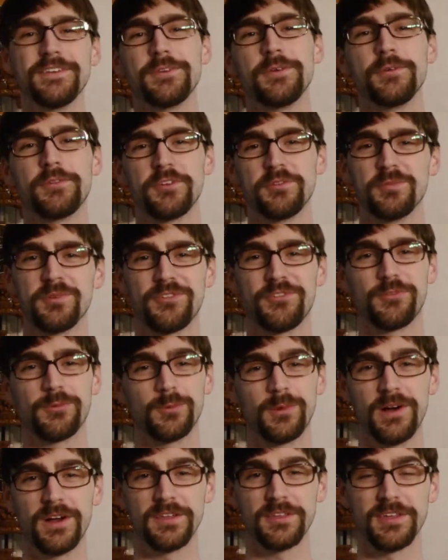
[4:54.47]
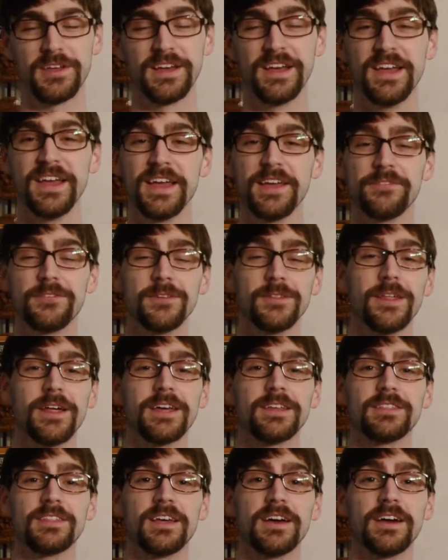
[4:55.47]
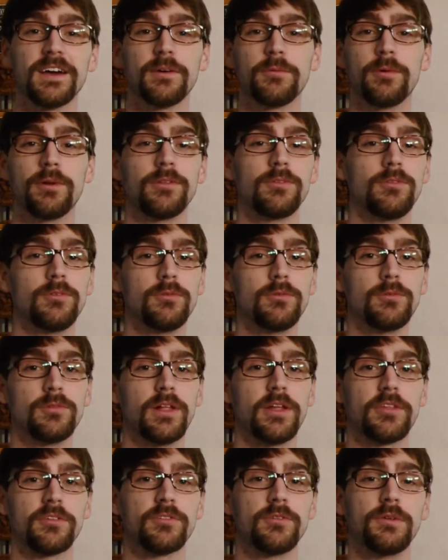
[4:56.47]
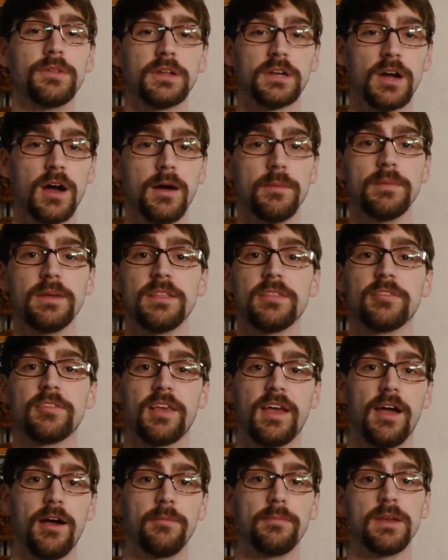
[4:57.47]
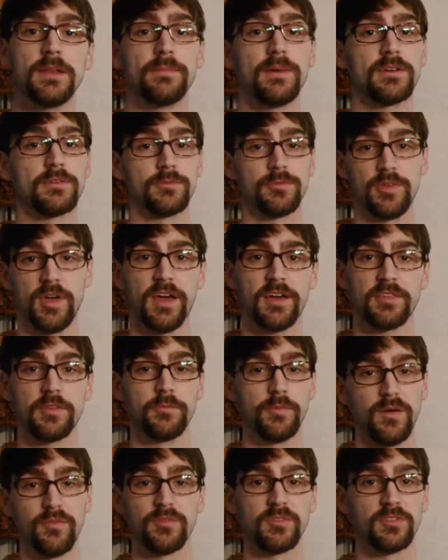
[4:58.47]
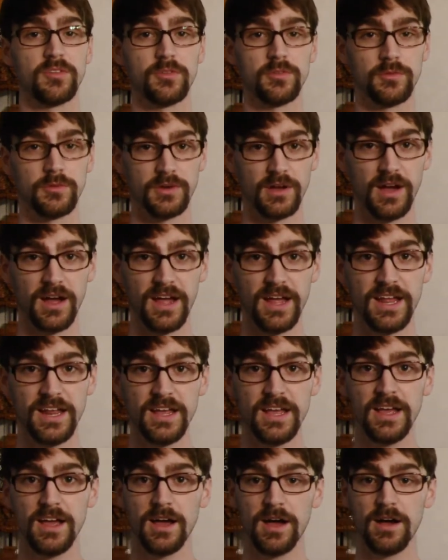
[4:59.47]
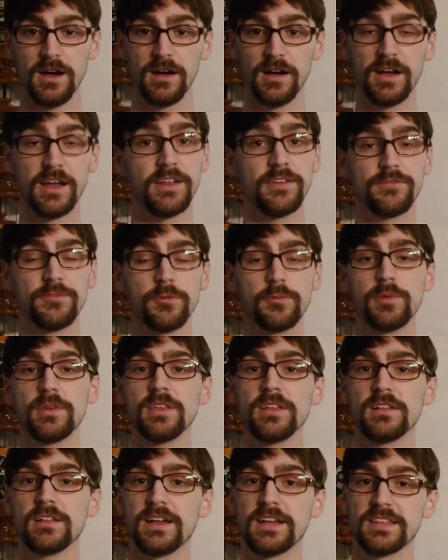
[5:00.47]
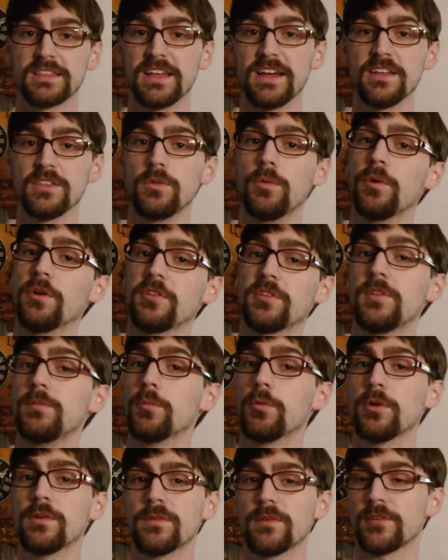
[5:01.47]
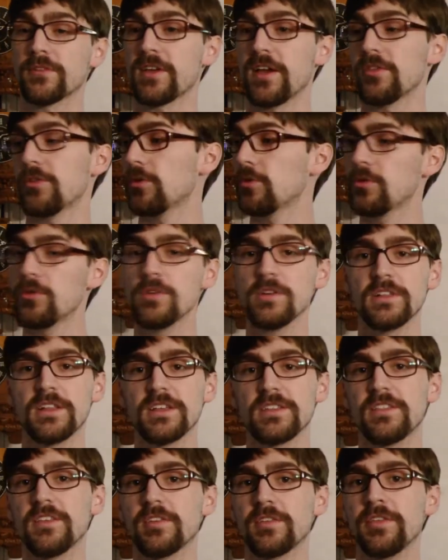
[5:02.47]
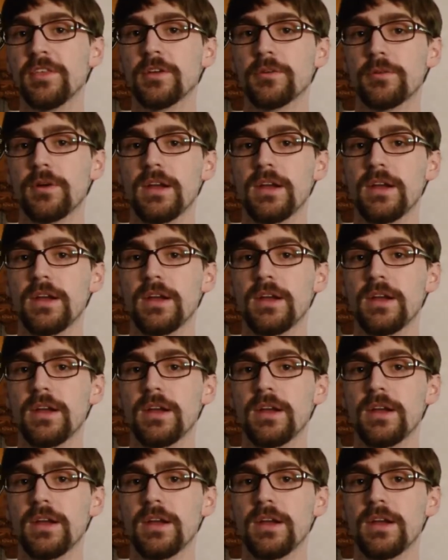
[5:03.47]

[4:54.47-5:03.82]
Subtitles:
thank you so much for watching. If you like that, why don't you let us know in the comments how many Michael Jackson references you caught. And if you really like that and you want to see more of our sketches, you can click this link